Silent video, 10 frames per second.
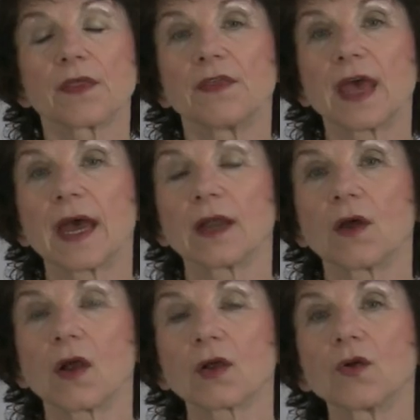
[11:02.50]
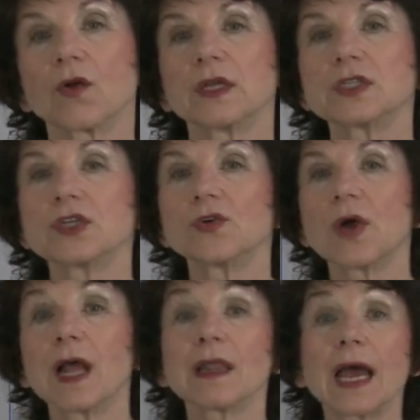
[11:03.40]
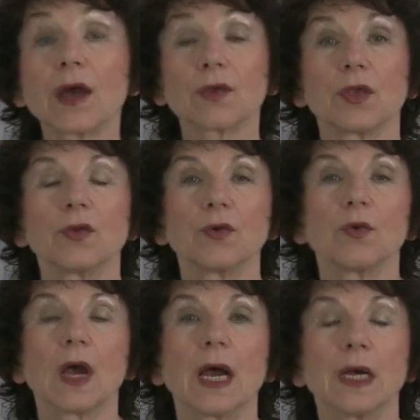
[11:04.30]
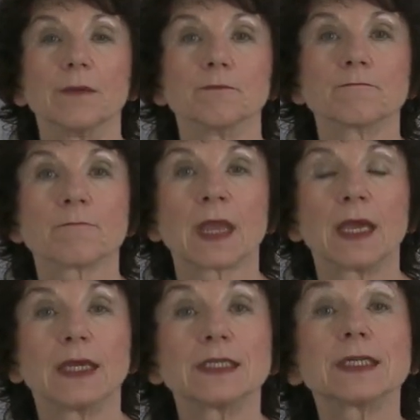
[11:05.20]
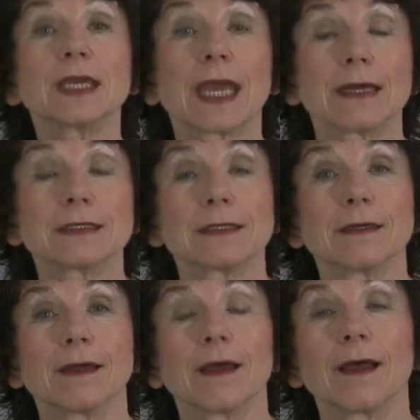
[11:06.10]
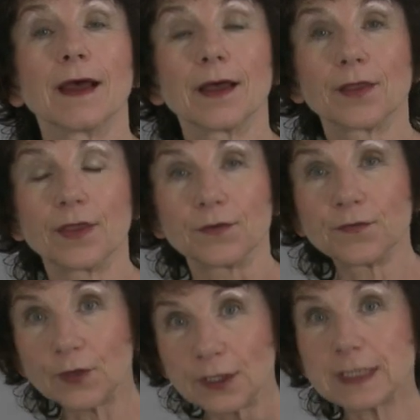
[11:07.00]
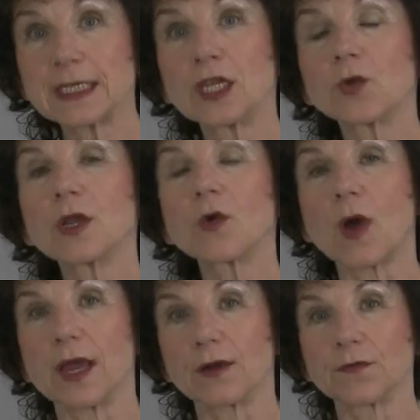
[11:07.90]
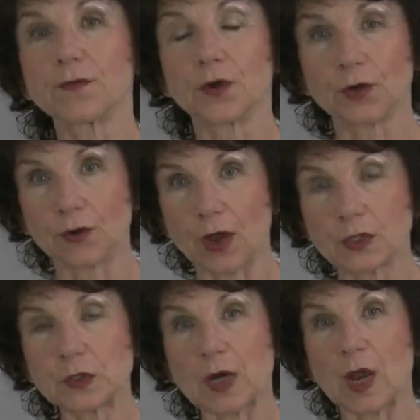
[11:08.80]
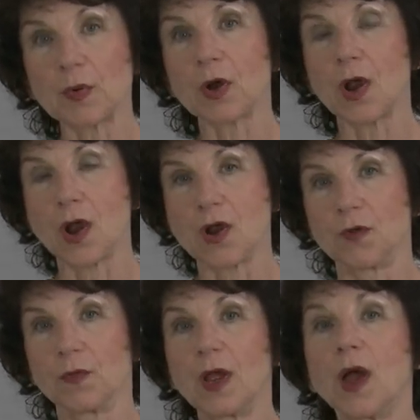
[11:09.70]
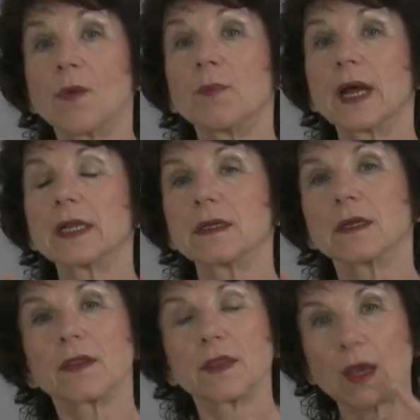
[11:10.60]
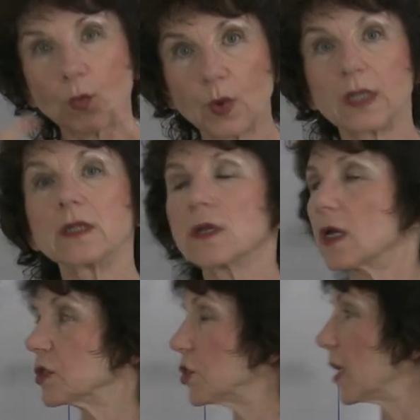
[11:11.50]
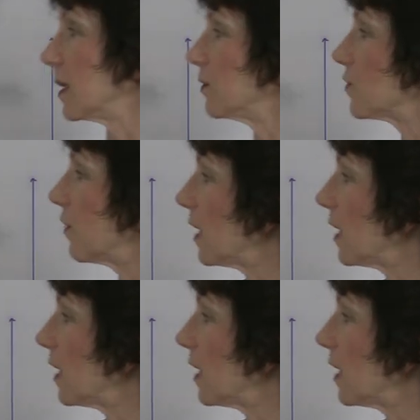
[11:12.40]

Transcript: that are going to allow you to get the fullness that you require for your larger upper arm, but that will not change